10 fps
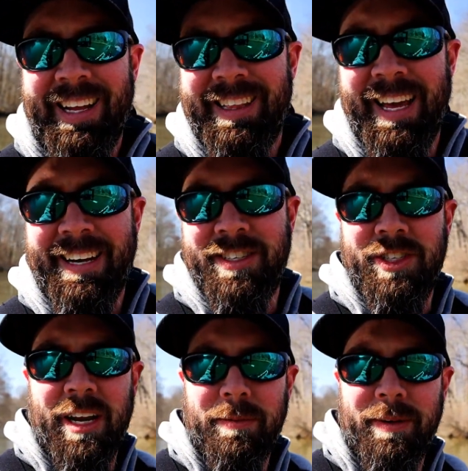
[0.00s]
Ladies and
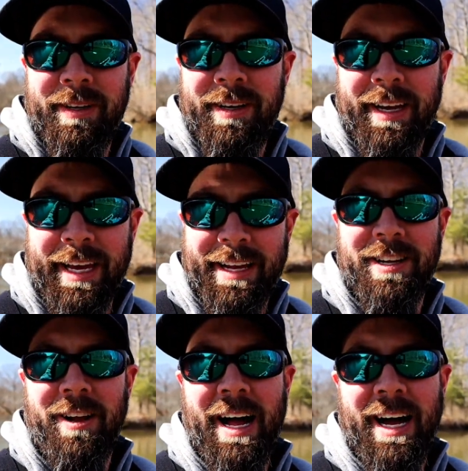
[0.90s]
gentlemen,
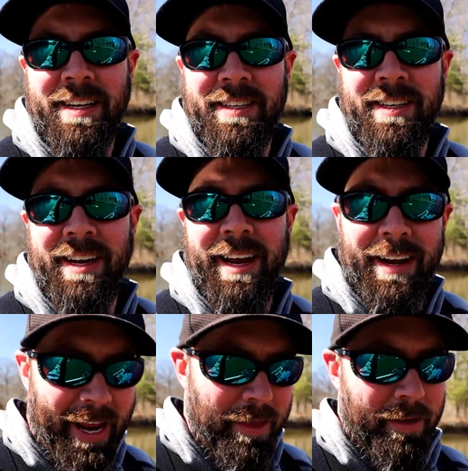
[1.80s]
against all odds,
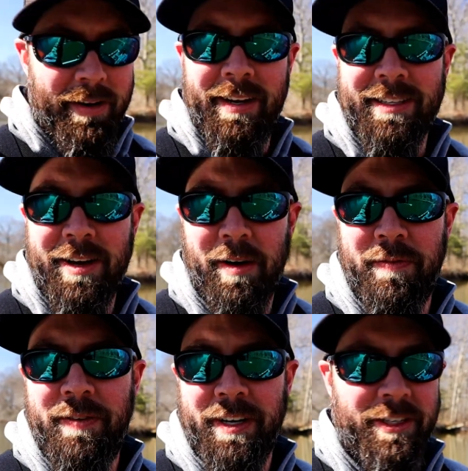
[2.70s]
Nathan has caught a
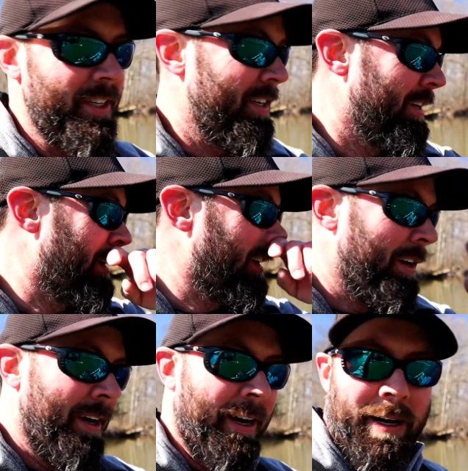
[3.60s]
fish.
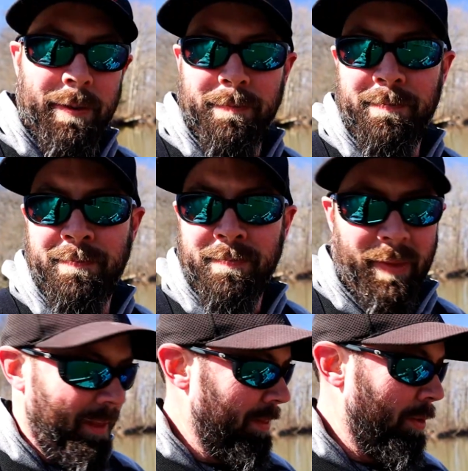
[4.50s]
Um,
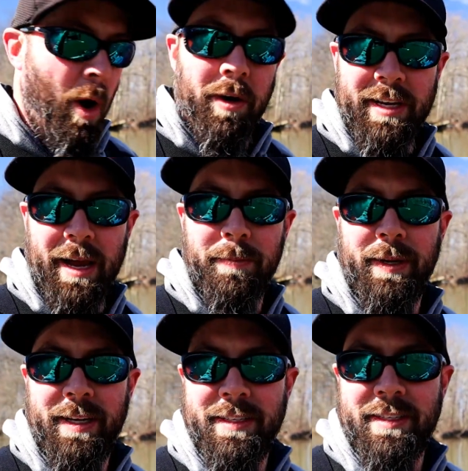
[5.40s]
the water temp
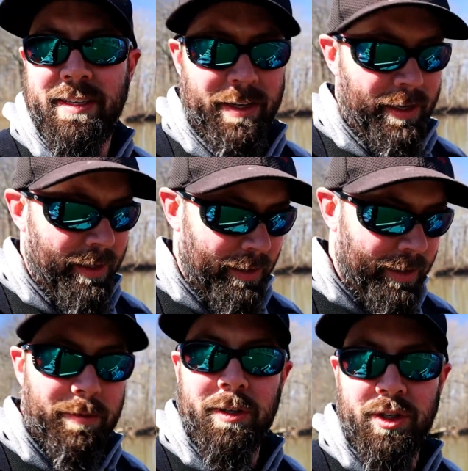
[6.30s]
is
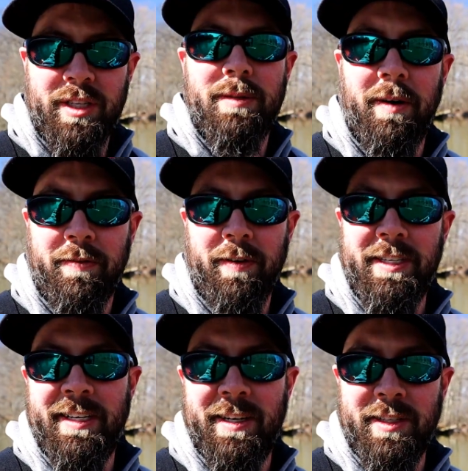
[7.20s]
literally just above
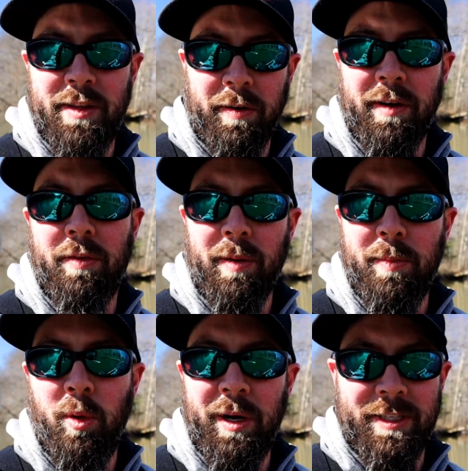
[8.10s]
freezing. It is
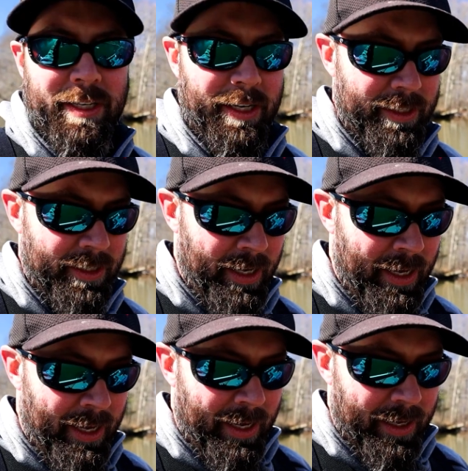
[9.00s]
33.6.
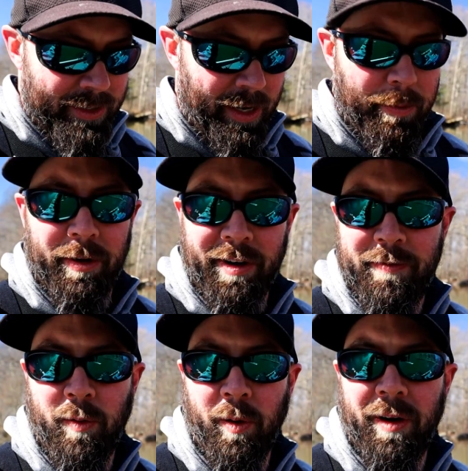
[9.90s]
It's sub
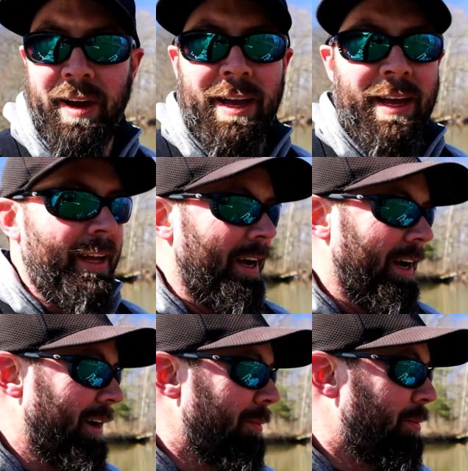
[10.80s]
34.
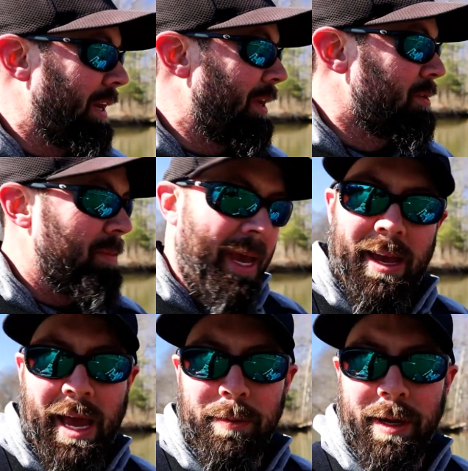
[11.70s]
Uh, but he was
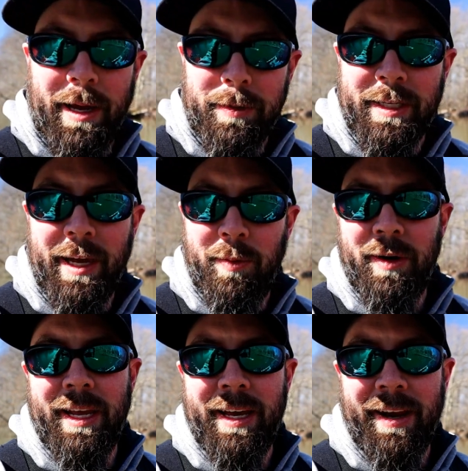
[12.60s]
able, to get
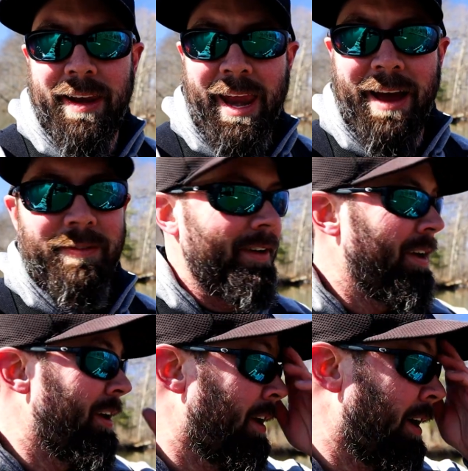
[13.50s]
one to hit a Navin
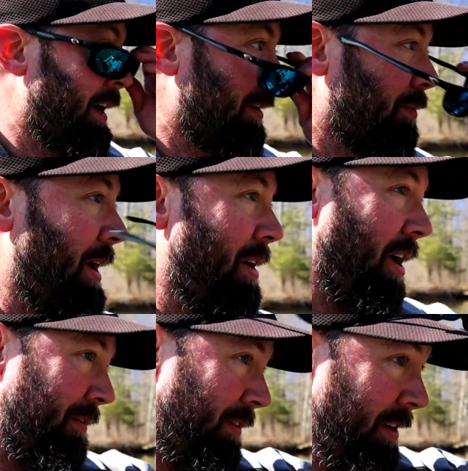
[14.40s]
uh, right
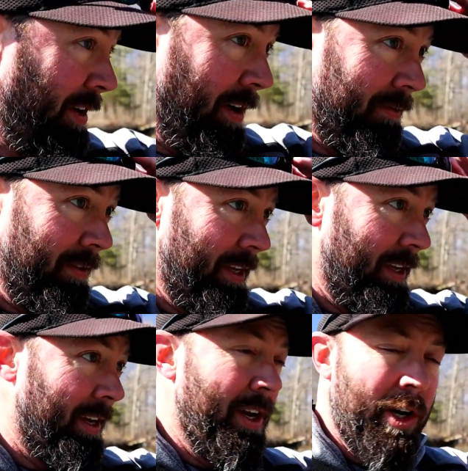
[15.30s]
off of
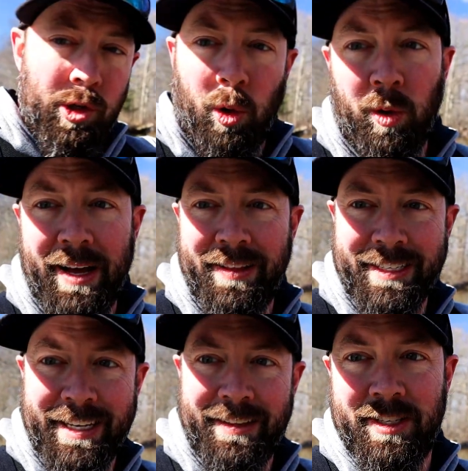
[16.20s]
the shoreline
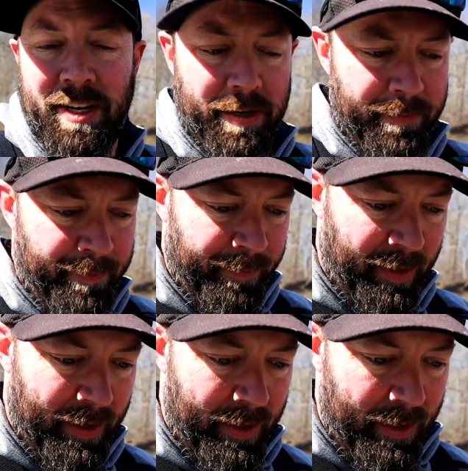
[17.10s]
that's getting the sun.
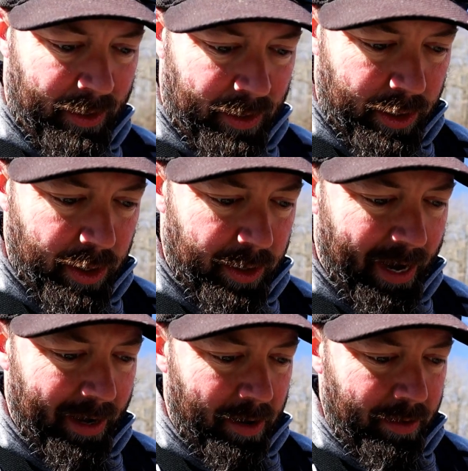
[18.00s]
You
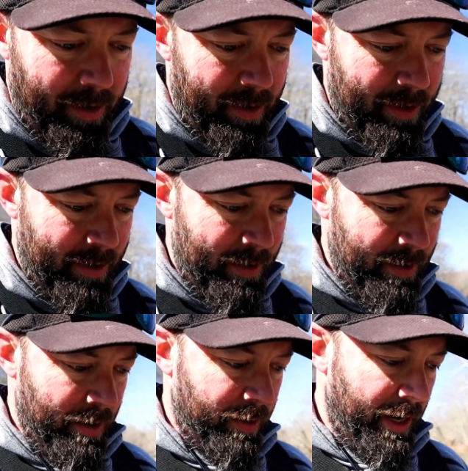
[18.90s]
got it out of there?
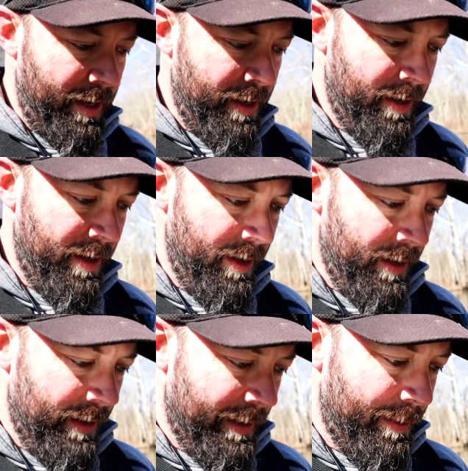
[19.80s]
Okay.
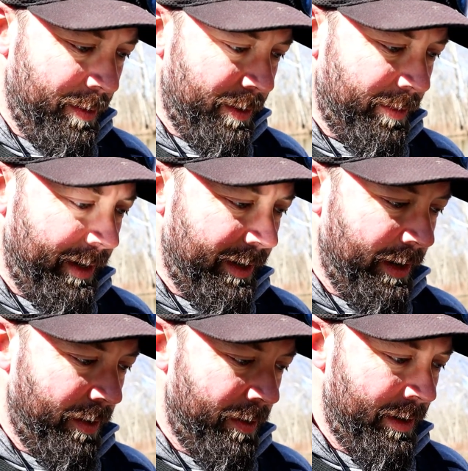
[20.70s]
Let me know when you're ready to
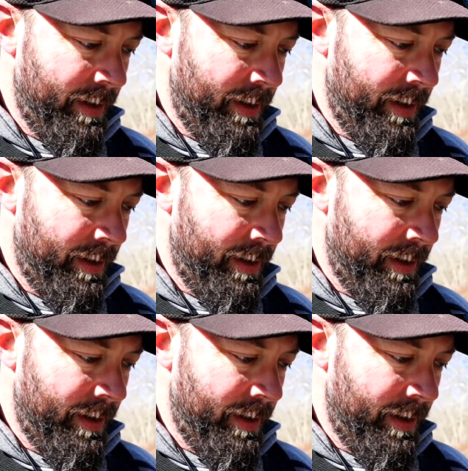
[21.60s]
go.